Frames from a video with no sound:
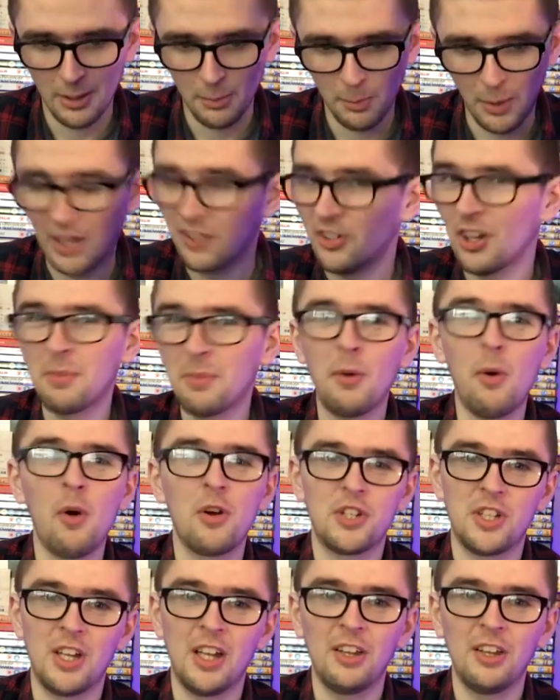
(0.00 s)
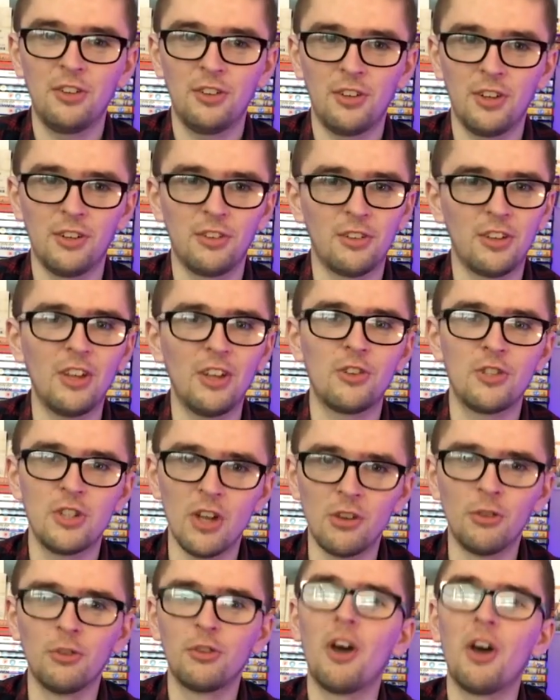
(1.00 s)
By the time you watch this, because this
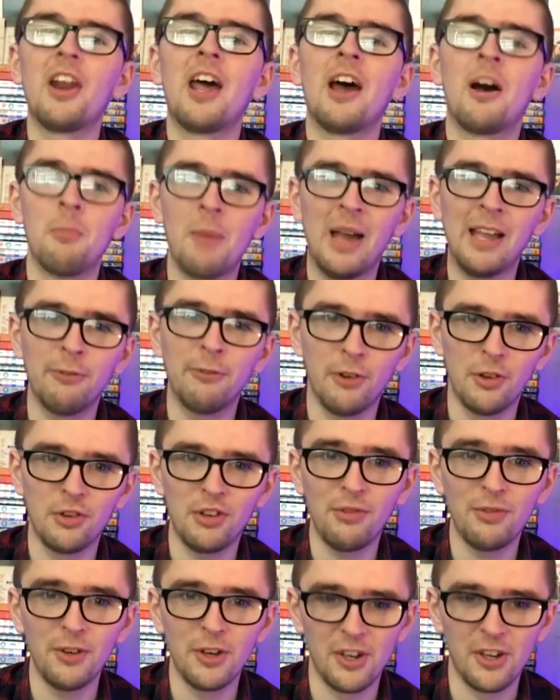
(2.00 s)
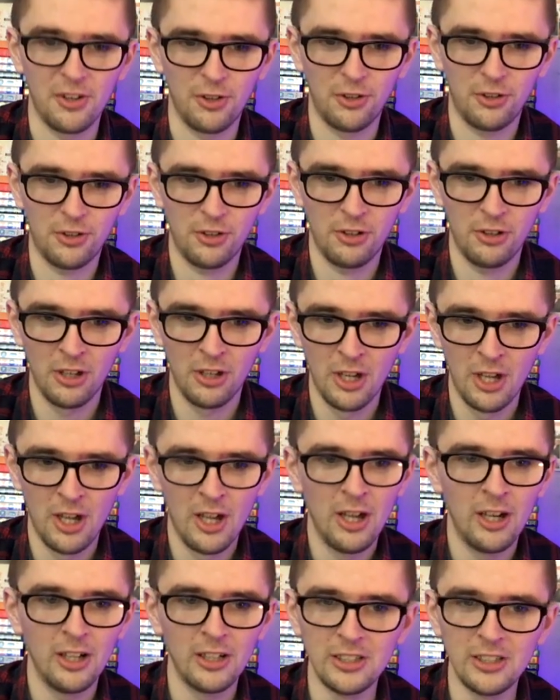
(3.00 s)
journal's going out on May 31st,
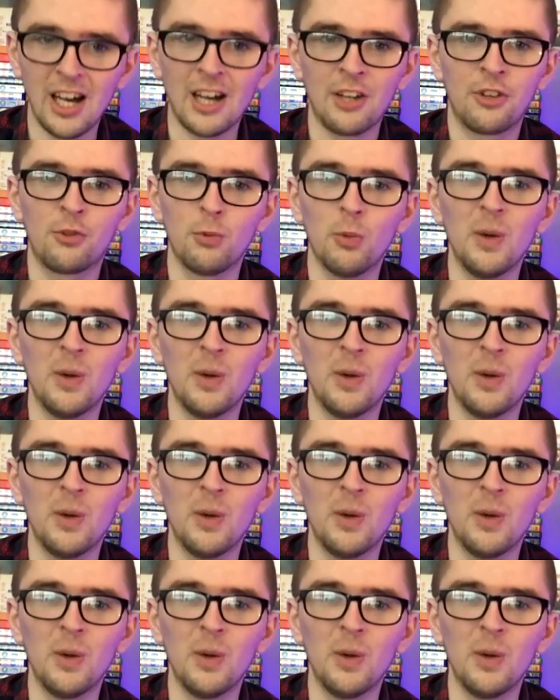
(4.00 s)
last